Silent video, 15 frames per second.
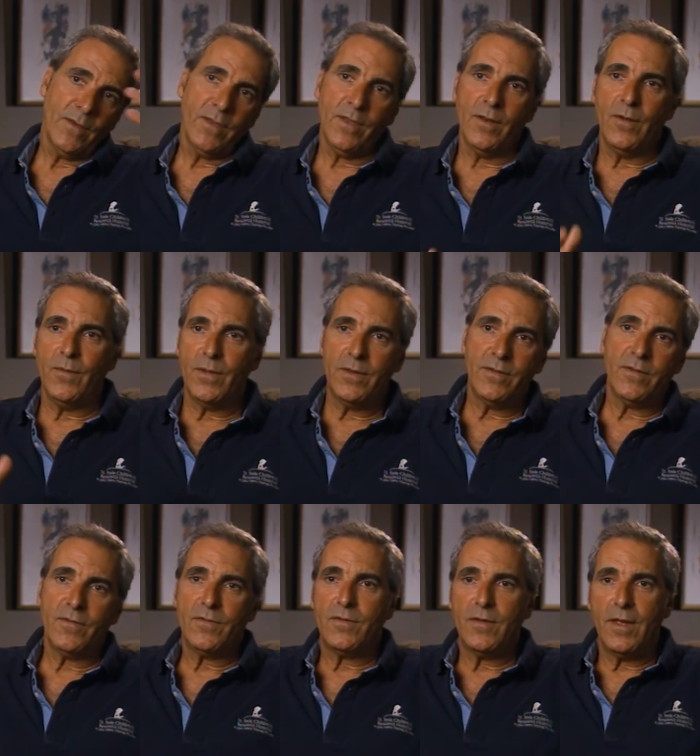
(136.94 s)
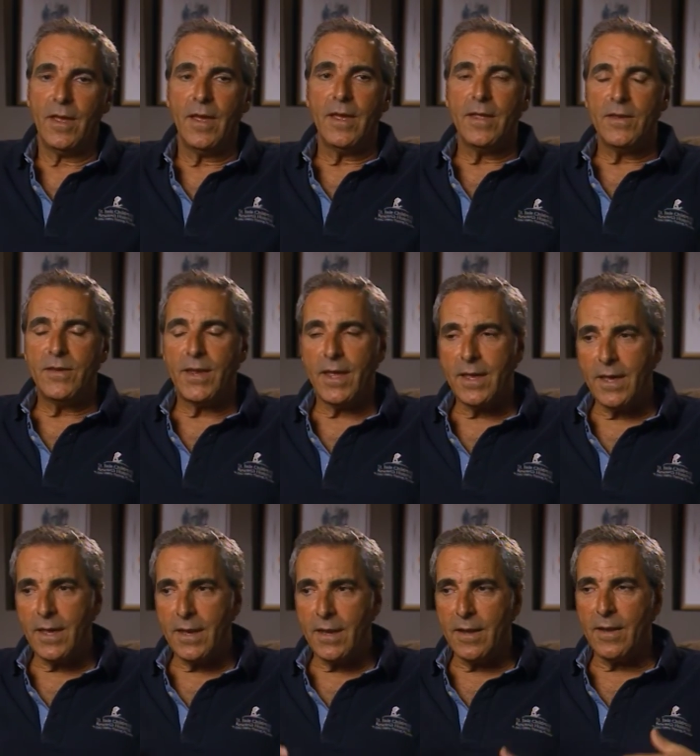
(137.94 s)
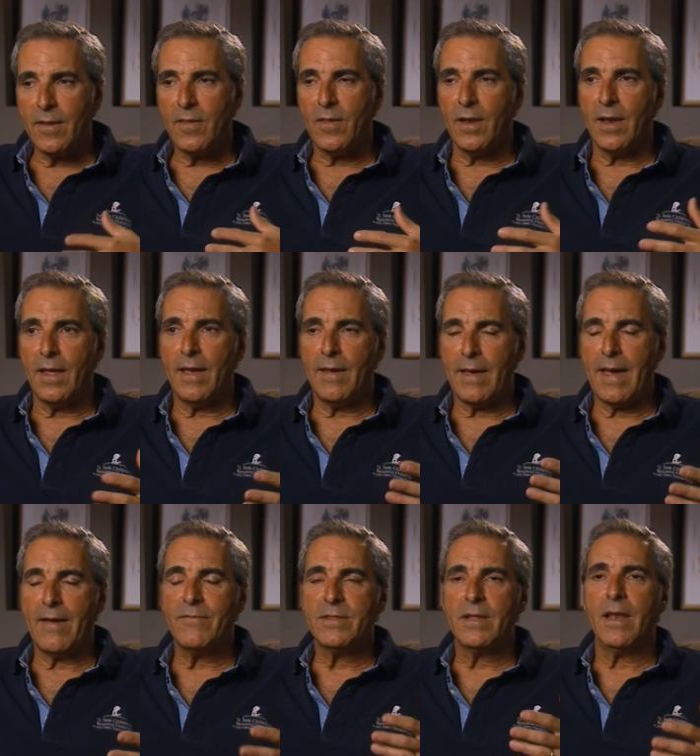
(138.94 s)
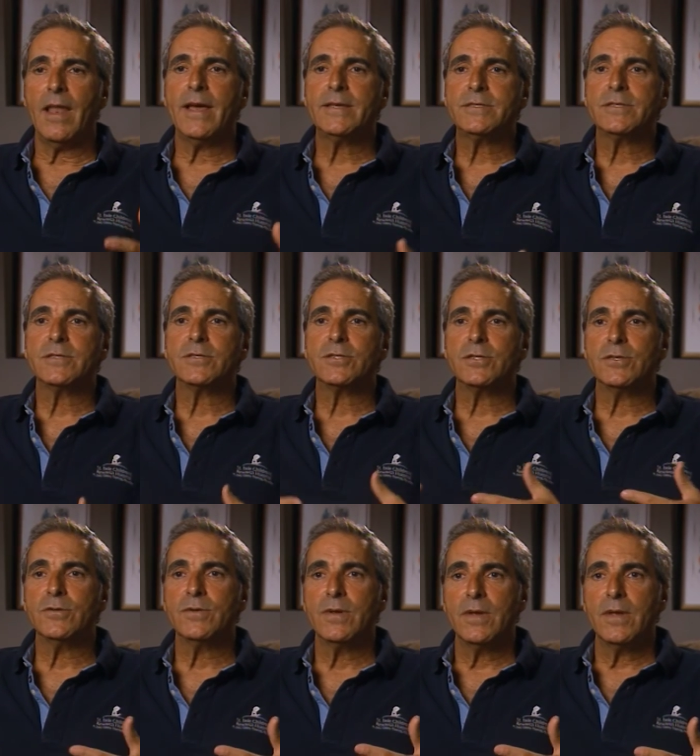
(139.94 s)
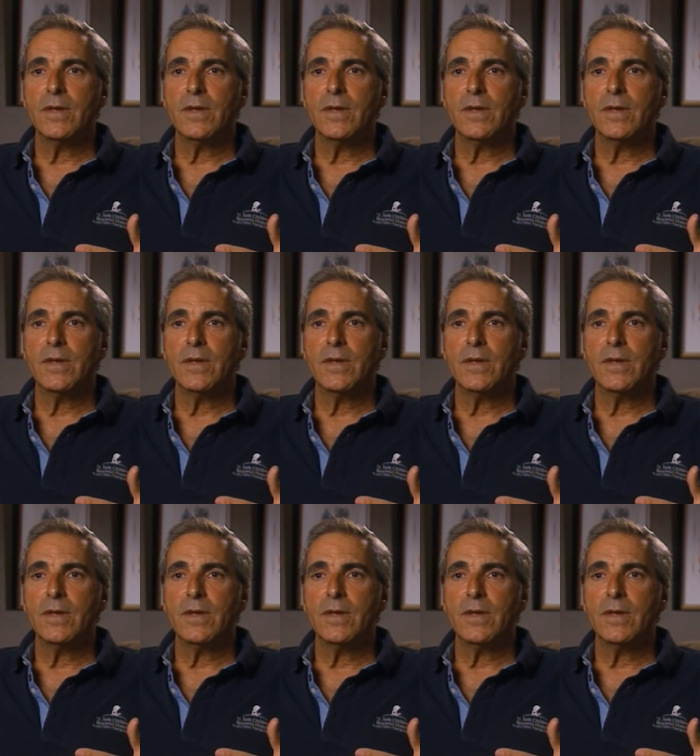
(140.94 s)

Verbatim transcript: you know, and just taking the having the license to